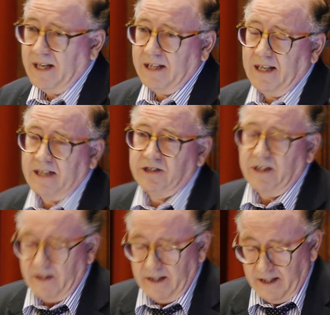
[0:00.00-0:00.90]
that
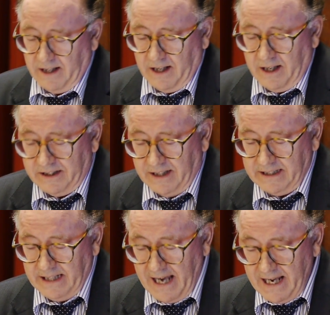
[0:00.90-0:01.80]
lecture,
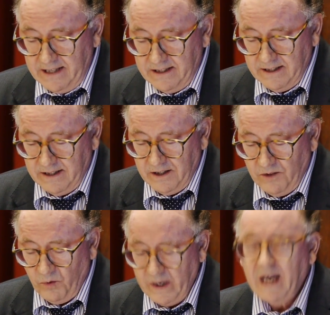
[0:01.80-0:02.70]
98,
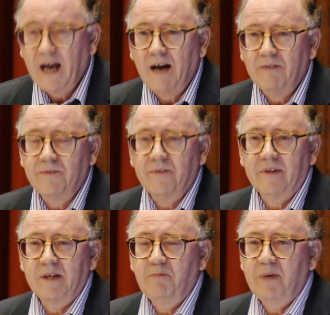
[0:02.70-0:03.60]
we have
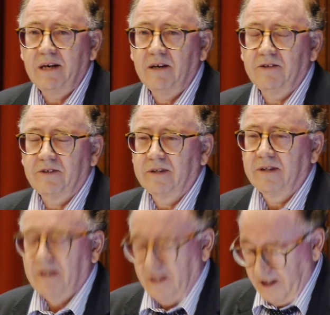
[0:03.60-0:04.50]
the appearance
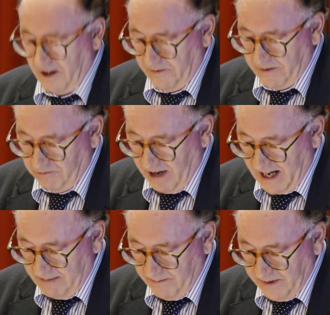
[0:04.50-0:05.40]
of the
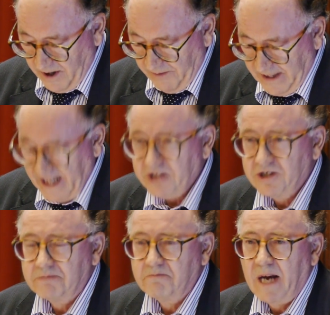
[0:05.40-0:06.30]
Rime of the
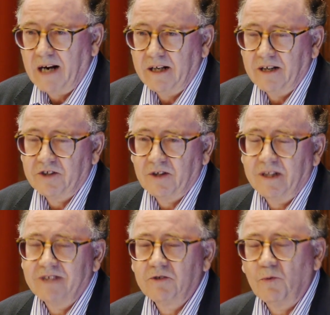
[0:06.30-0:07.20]
Ancient Mariner. So
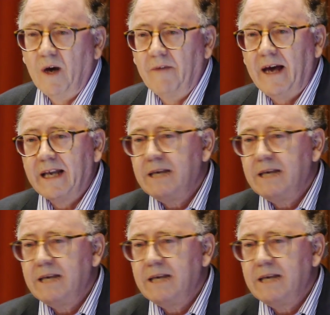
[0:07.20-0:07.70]
as it were, that